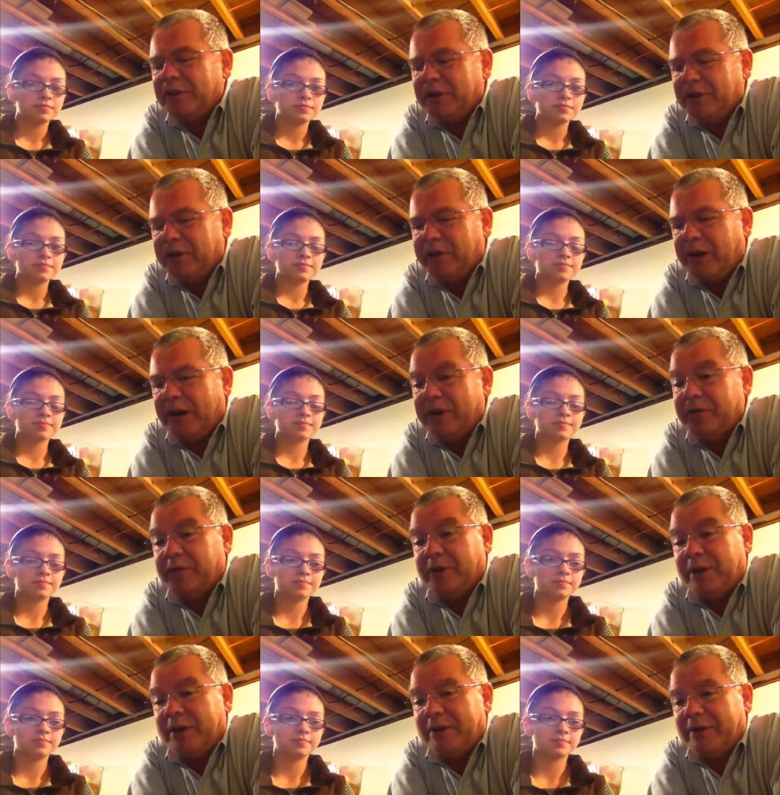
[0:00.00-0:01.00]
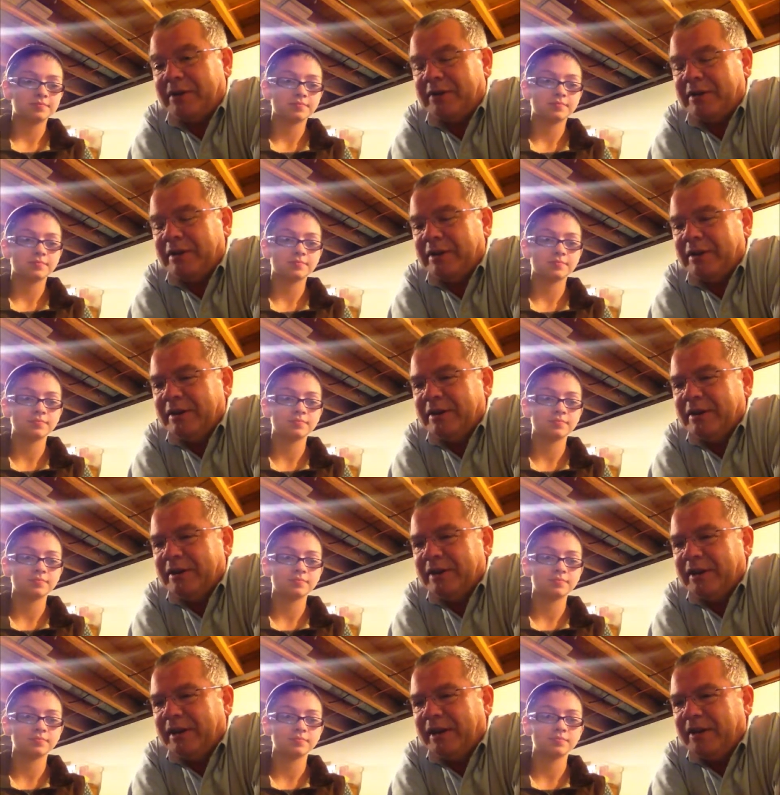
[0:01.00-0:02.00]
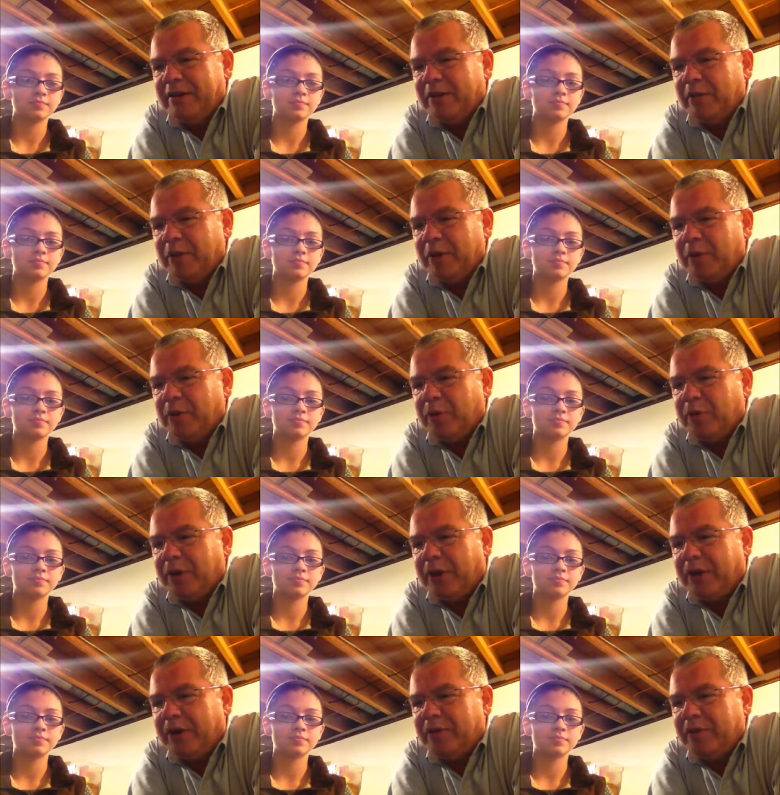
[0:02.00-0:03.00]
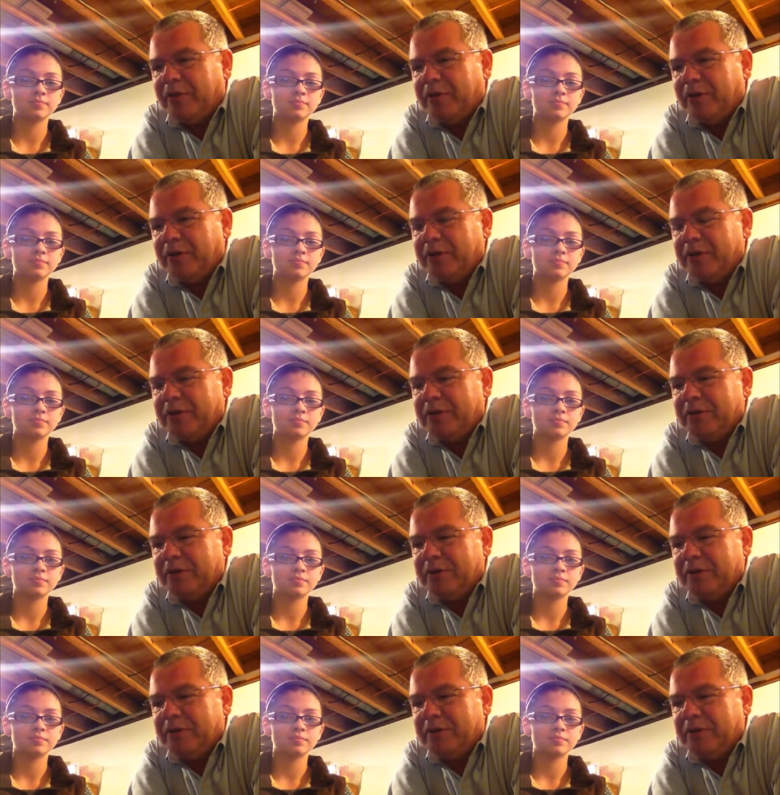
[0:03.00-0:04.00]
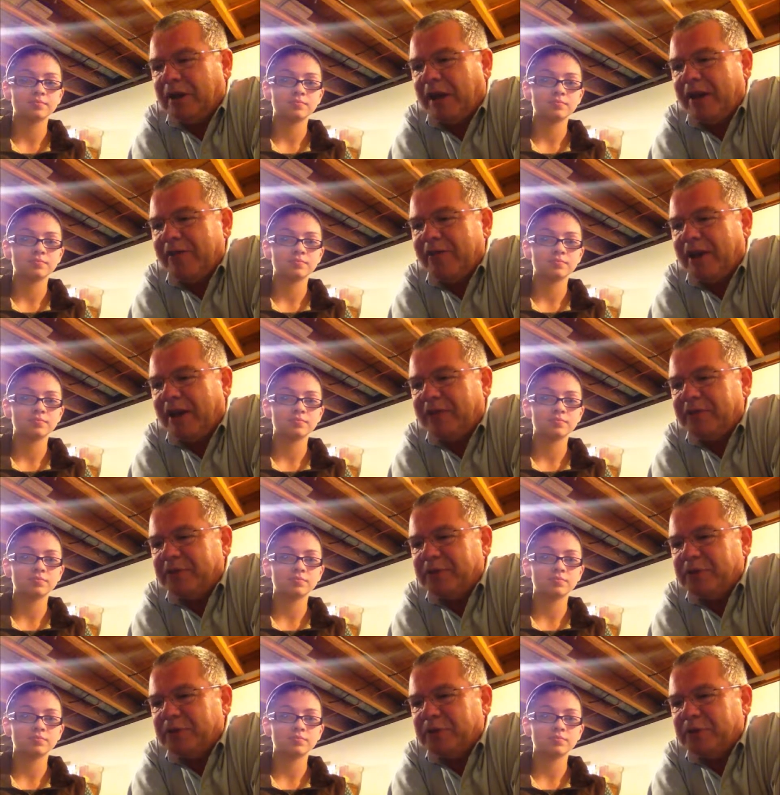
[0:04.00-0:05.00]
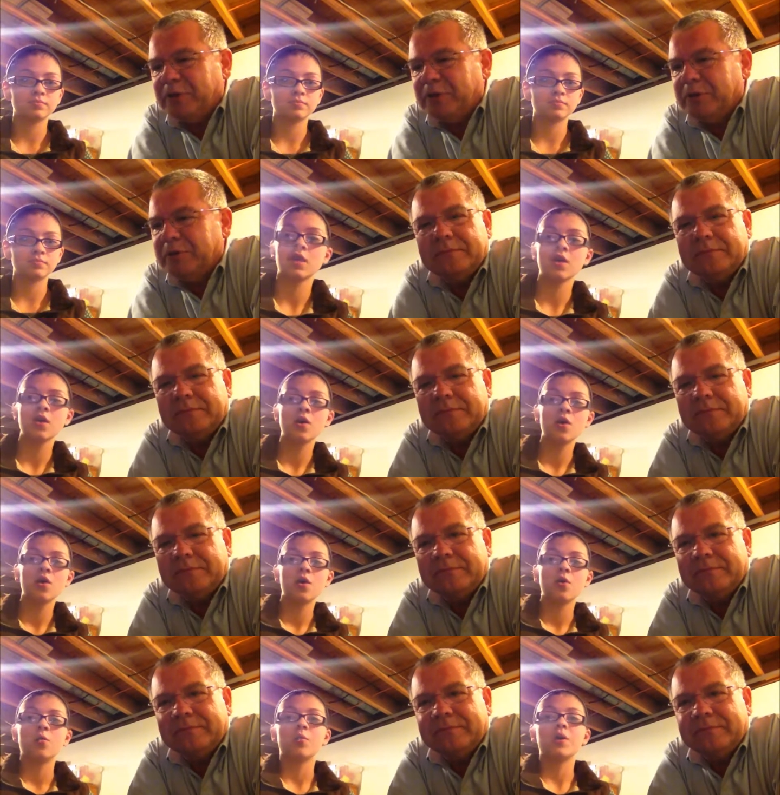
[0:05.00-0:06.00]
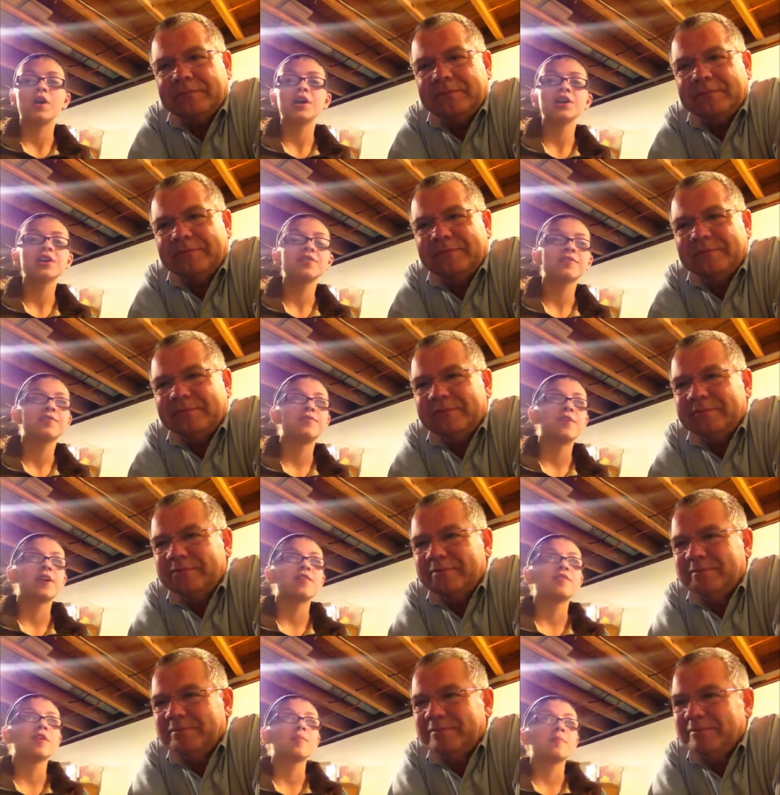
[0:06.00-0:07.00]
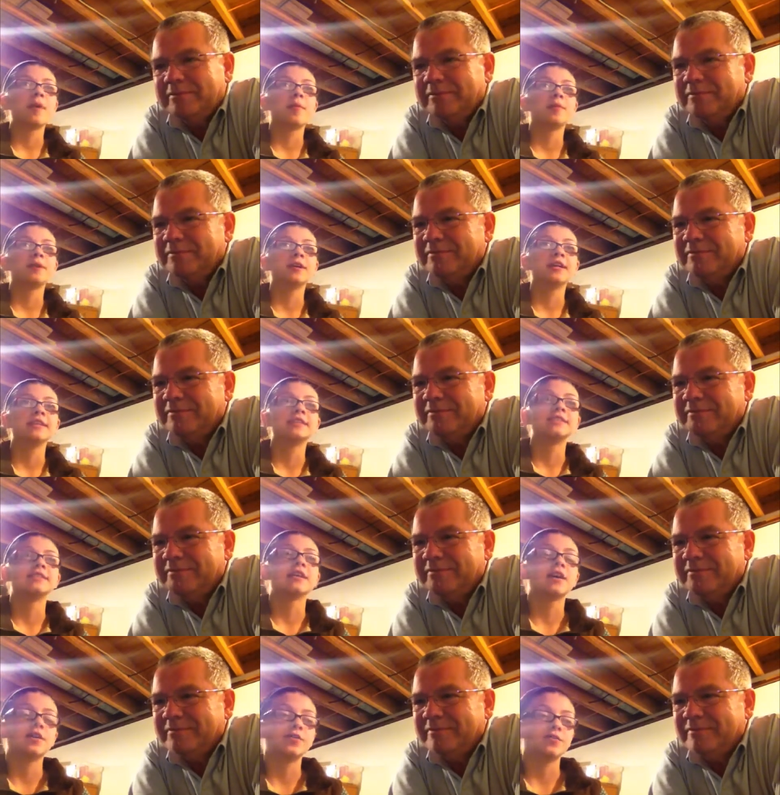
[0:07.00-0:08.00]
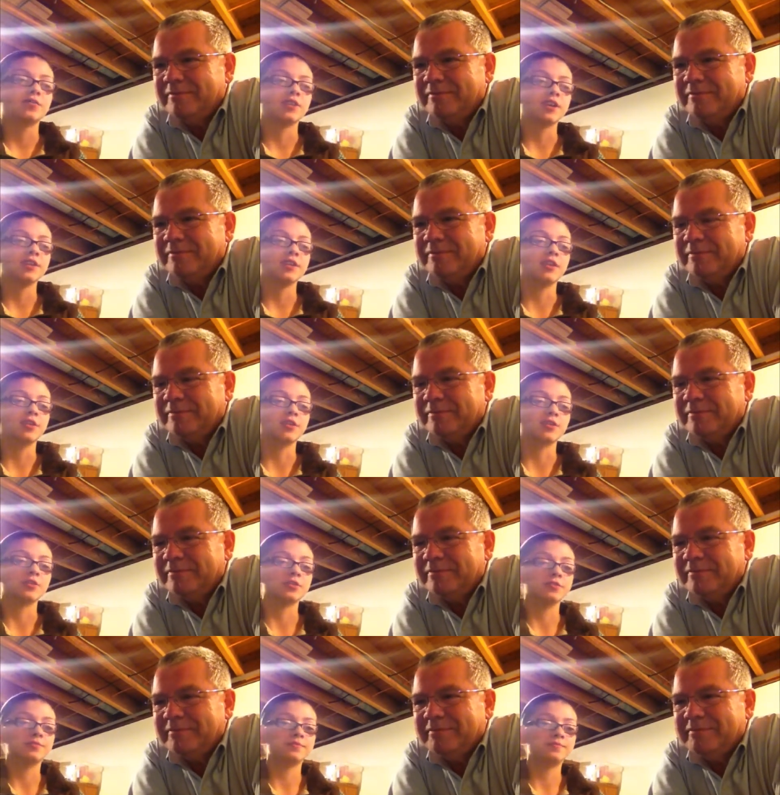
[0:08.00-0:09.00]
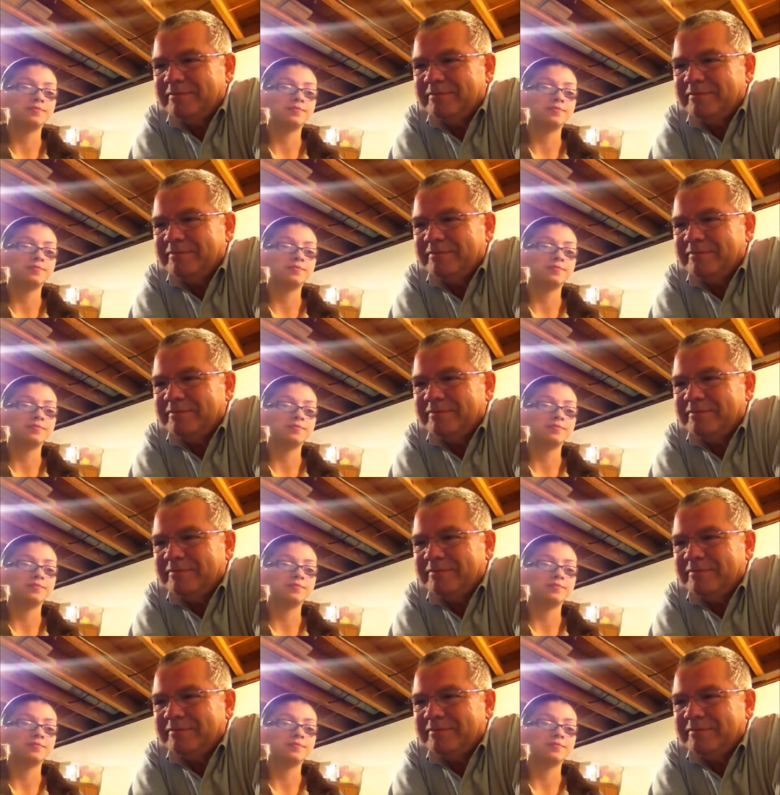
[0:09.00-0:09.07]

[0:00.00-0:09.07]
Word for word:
Speaker 1: and graduate and, and to be prepared for life after school.
Speaker 2: What are your favorite memories of Green Local?